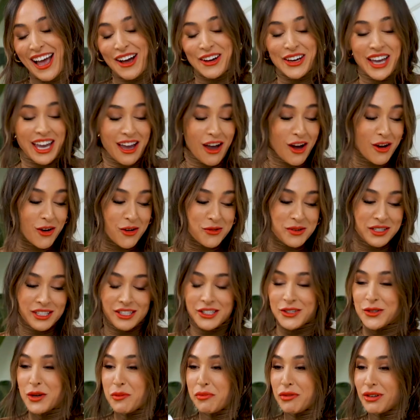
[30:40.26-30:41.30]
Okay, I always
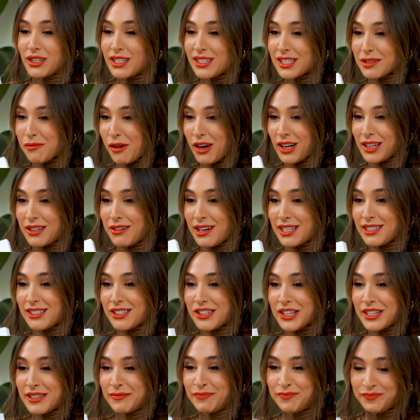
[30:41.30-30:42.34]
do a pretty smart
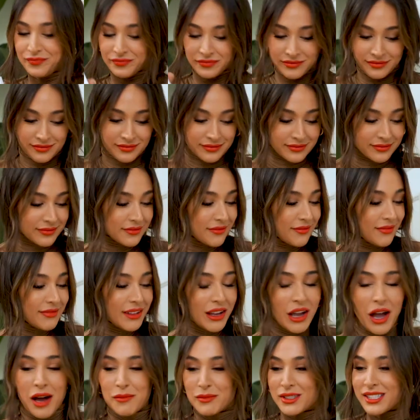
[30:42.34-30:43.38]
question.
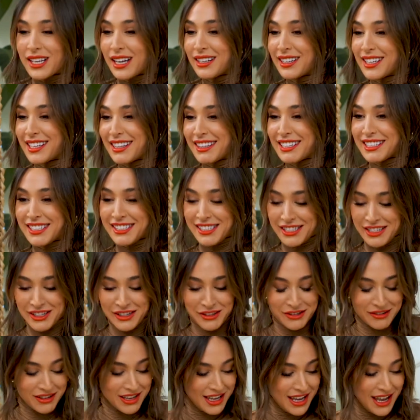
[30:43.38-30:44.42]
I'm sending these to
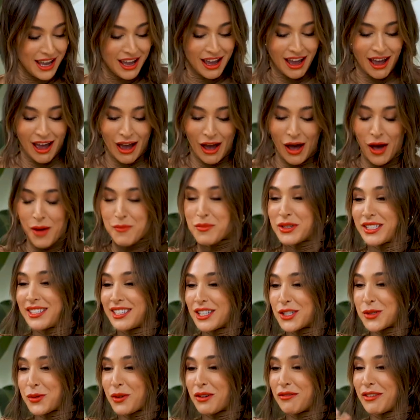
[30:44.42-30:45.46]
you. But
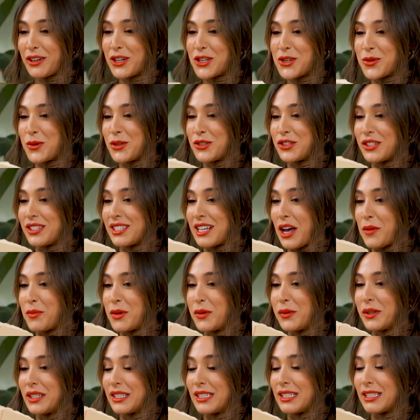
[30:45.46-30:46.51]
since we're virtual, just tell me
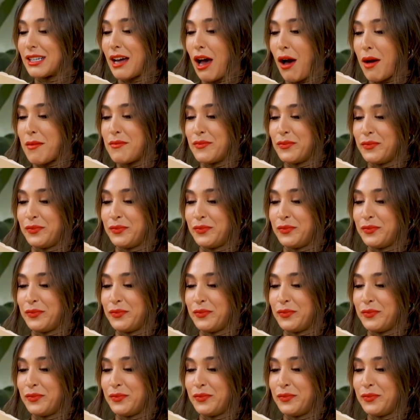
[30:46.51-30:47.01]
when to stop.